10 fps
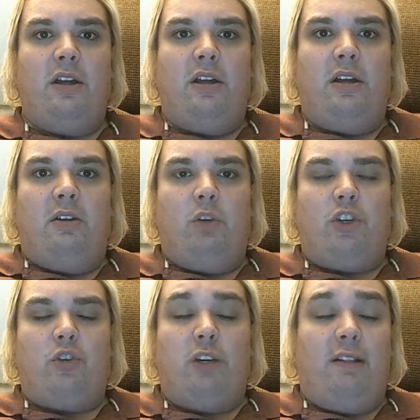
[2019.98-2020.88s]
which
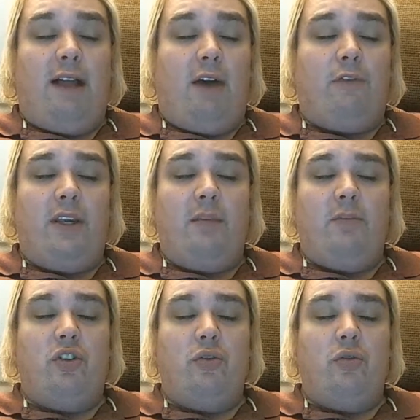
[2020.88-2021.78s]
would allow for him
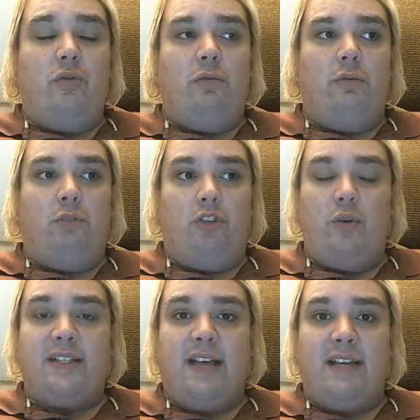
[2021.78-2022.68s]
to do
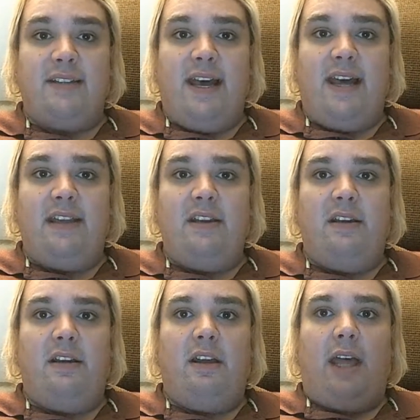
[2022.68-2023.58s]
as i said
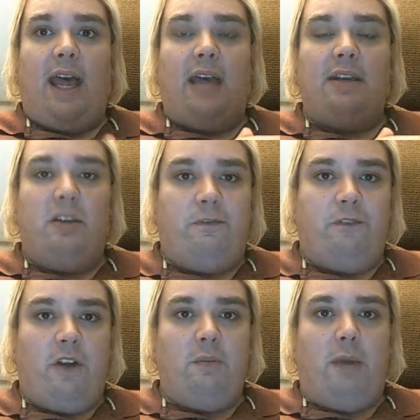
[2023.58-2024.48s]
and
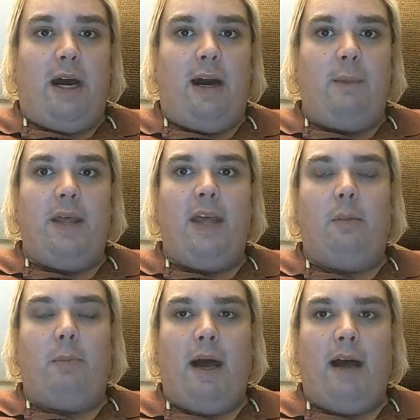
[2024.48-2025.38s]
confront mob and
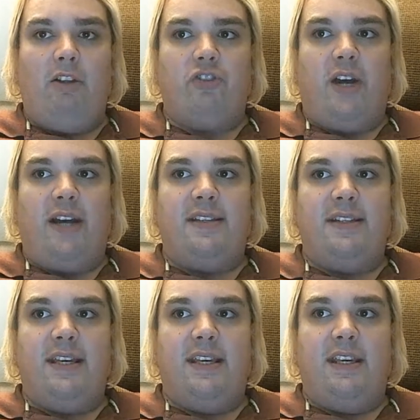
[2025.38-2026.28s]
apologize
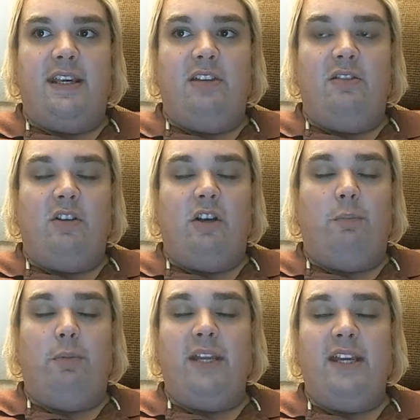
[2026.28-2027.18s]
in
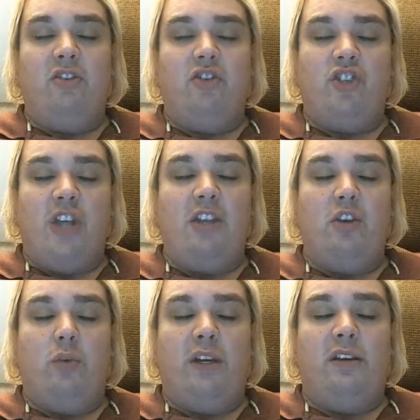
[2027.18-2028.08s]
complete,
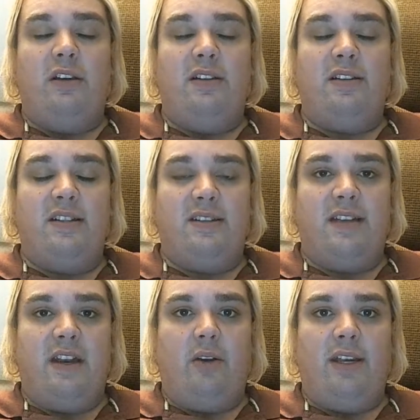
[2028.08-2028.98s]
genuine
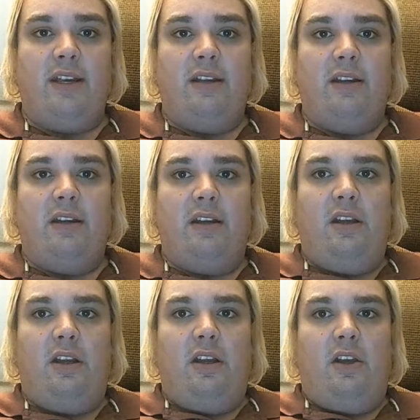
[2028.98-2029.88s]
sincerity,
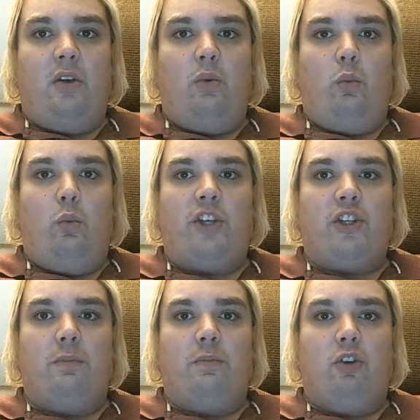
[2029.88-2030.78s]

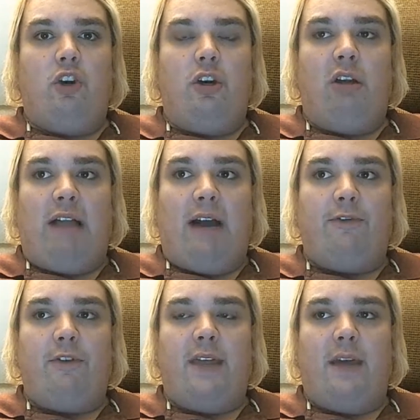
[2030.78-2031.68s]
which could allow
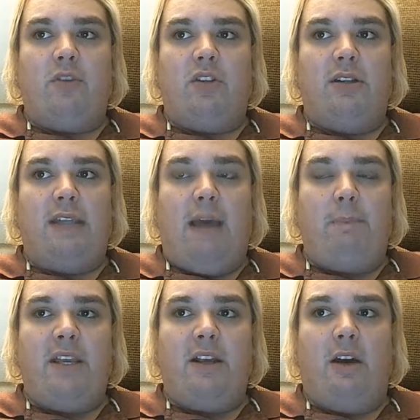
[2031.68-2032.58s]
for them to not
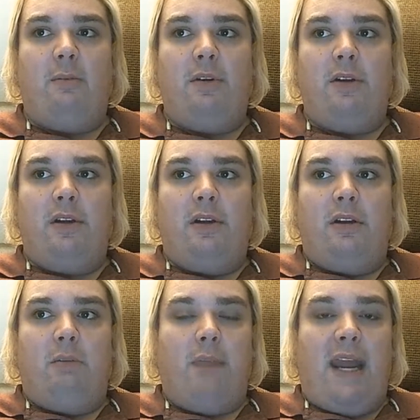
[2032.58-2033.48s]
become
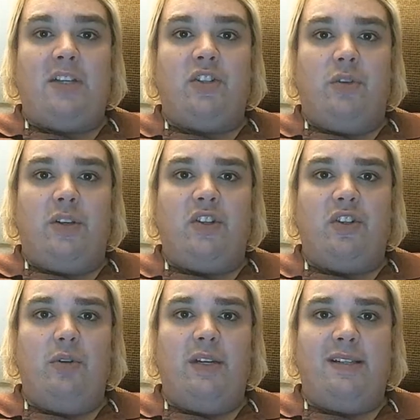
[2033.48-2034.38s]
master and
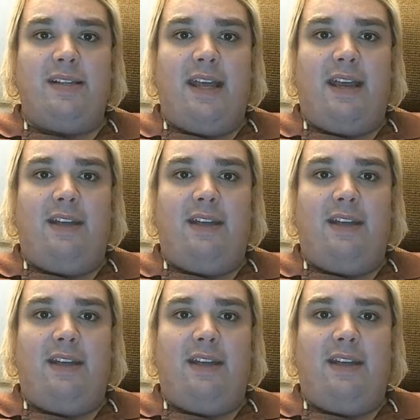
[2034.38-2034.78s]
student again,